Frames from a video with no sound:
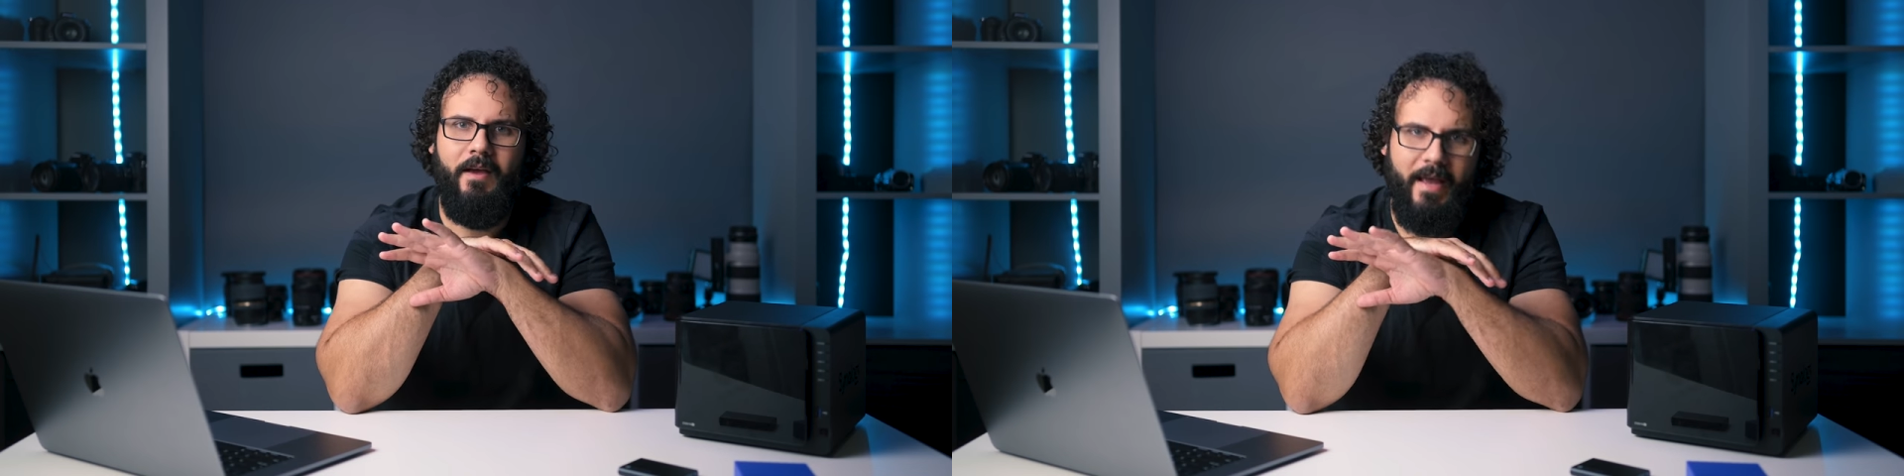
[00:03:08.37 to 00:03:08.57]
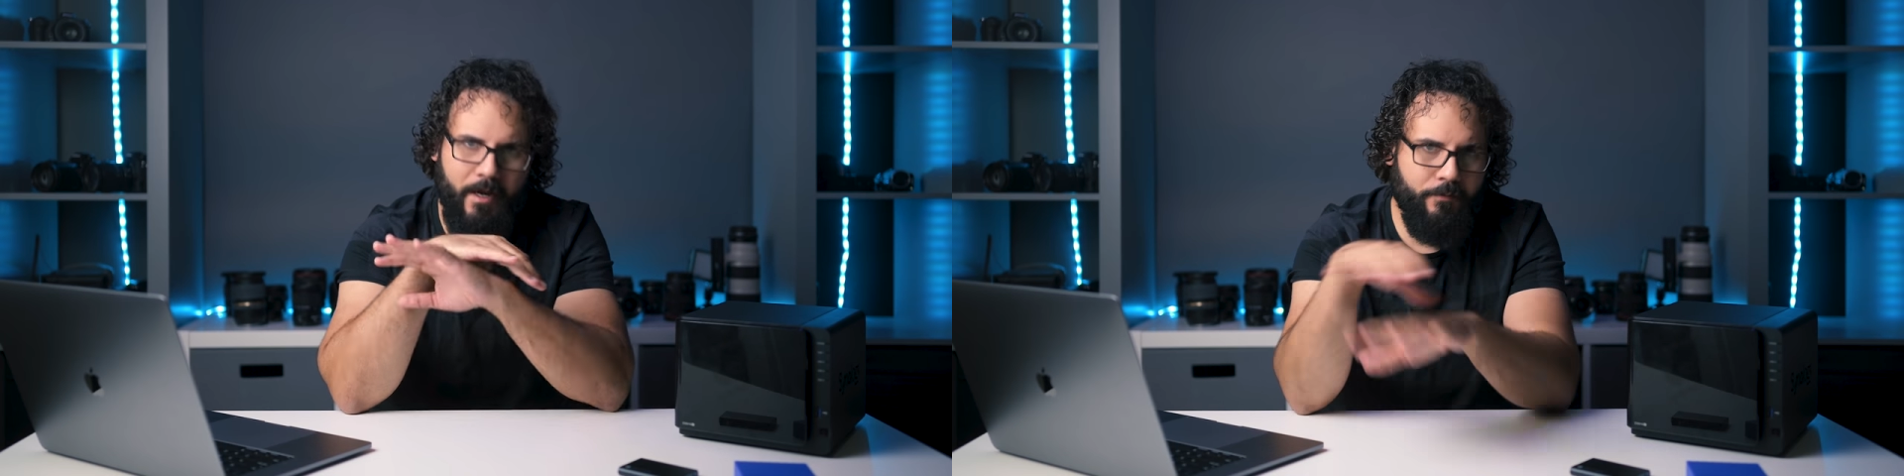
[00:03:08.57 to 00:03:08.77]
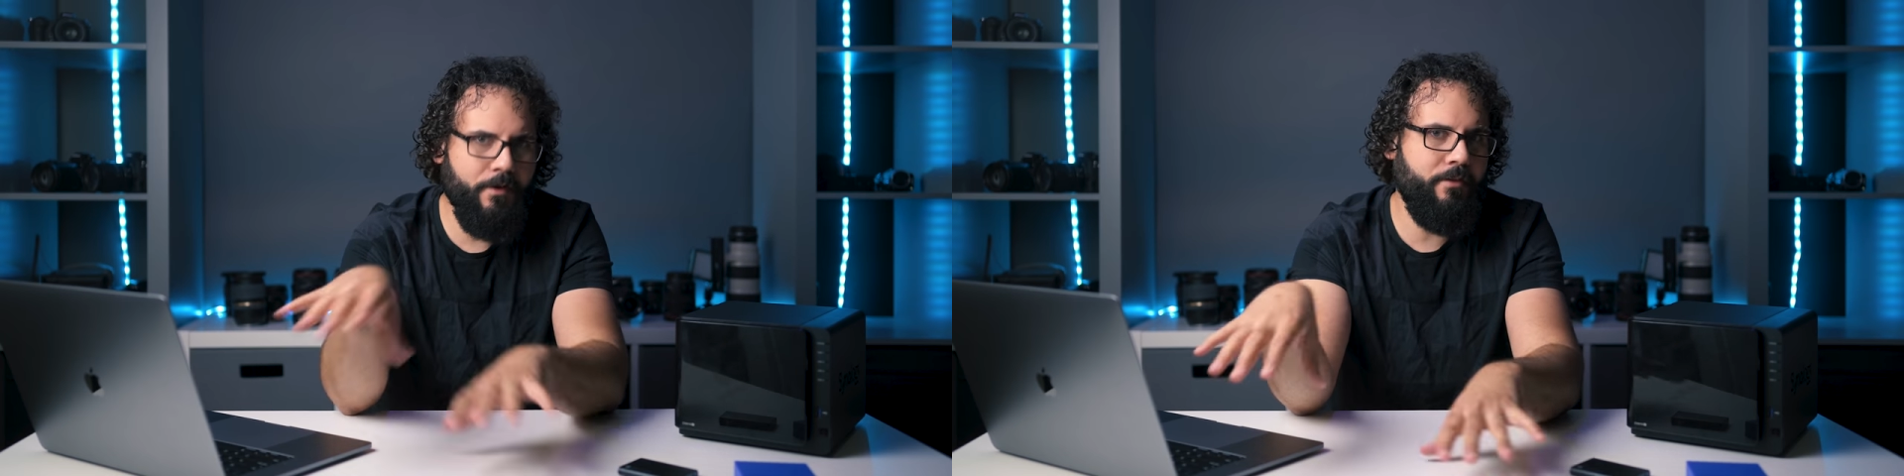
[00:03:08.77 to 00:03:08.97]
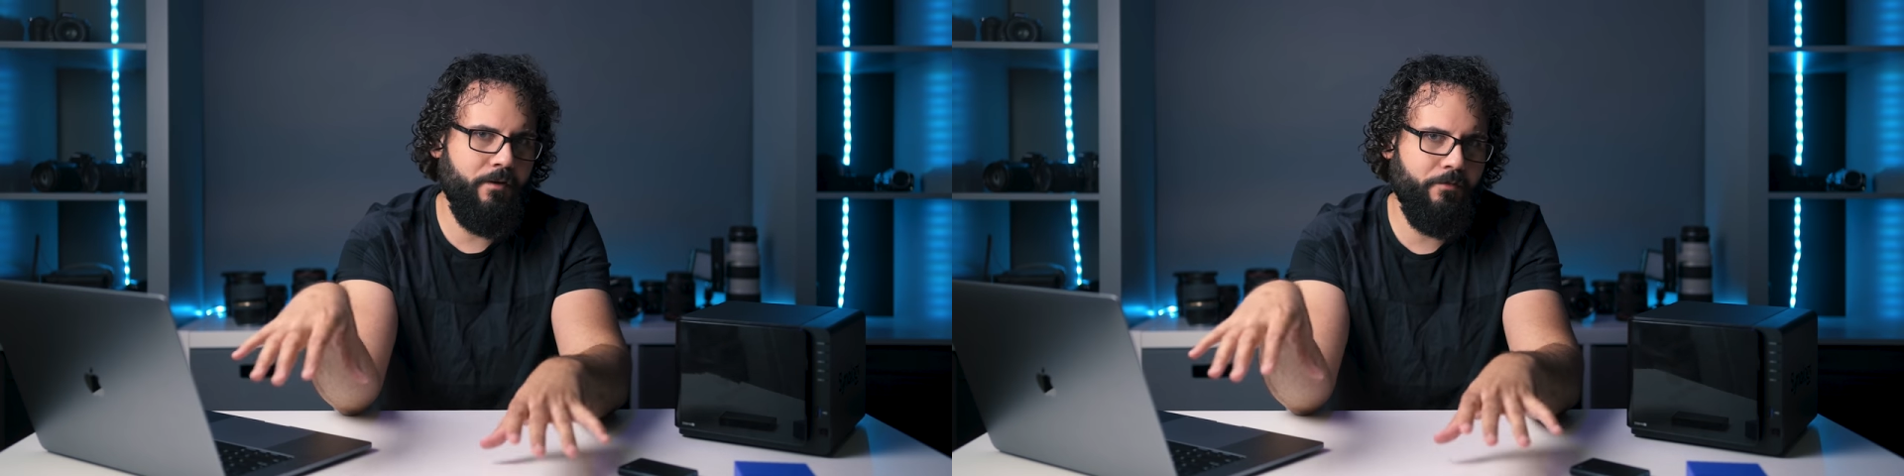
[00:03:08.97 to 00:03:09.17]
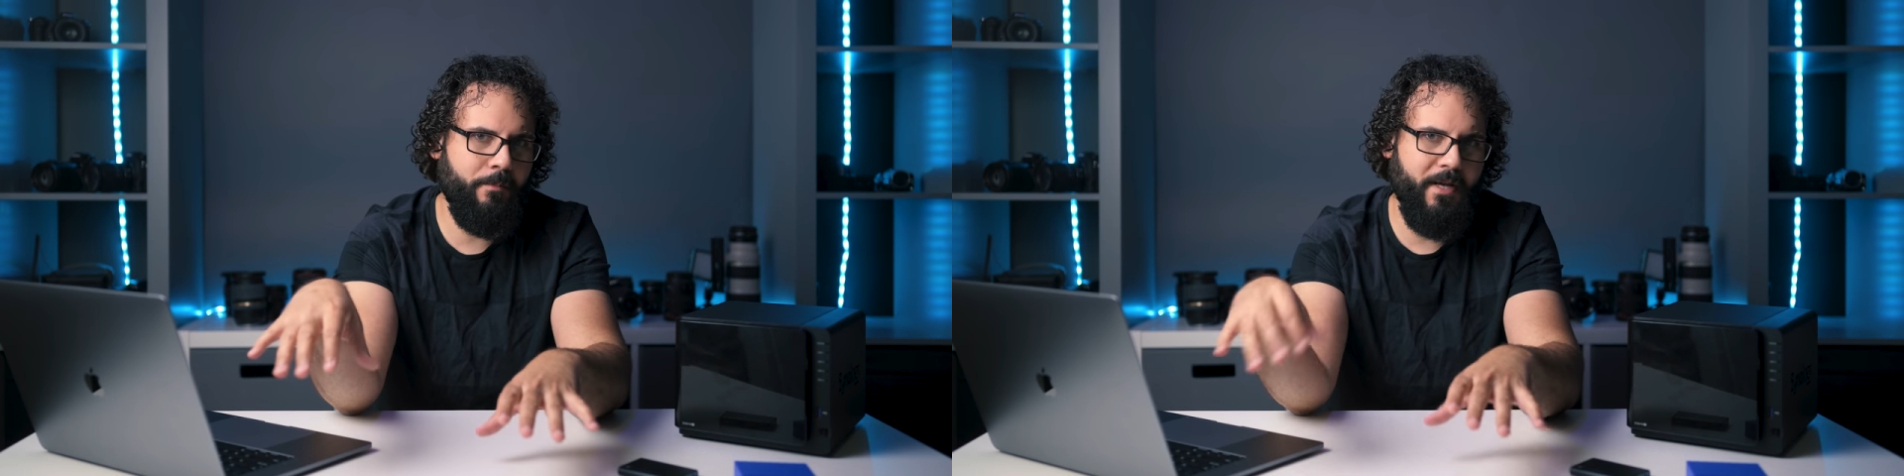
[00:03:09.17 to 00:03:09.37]
everything
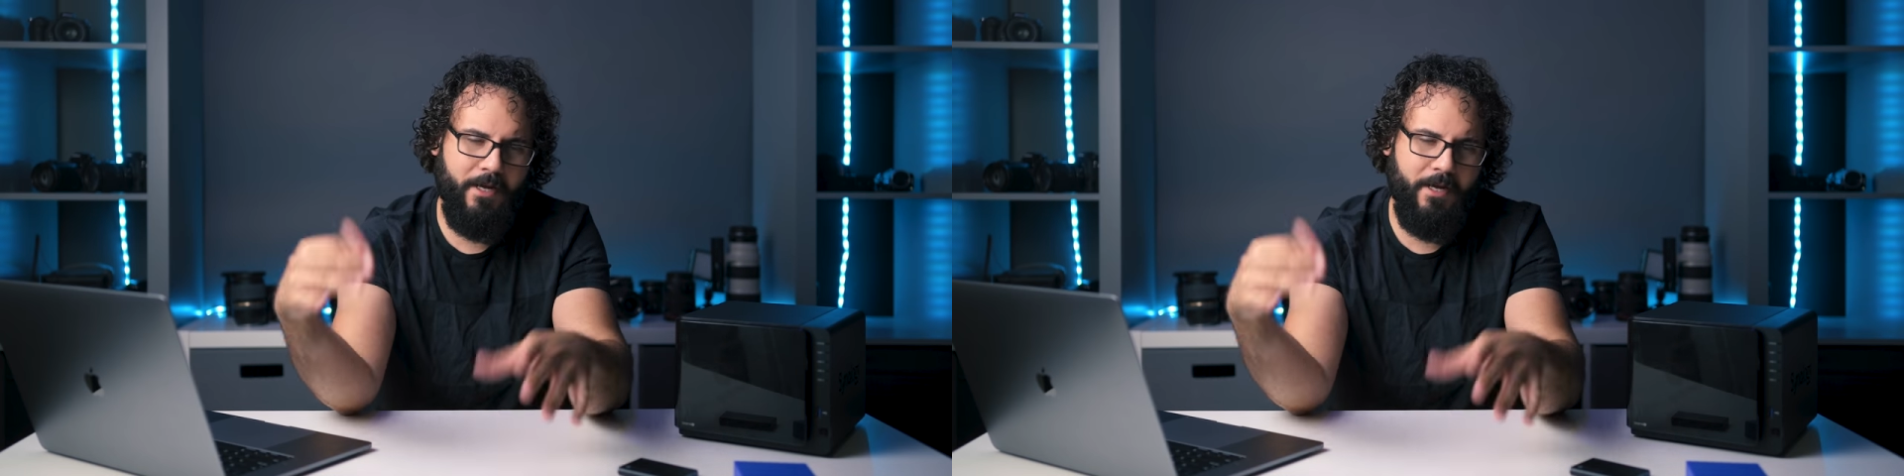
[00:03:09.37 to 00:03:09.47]
for me.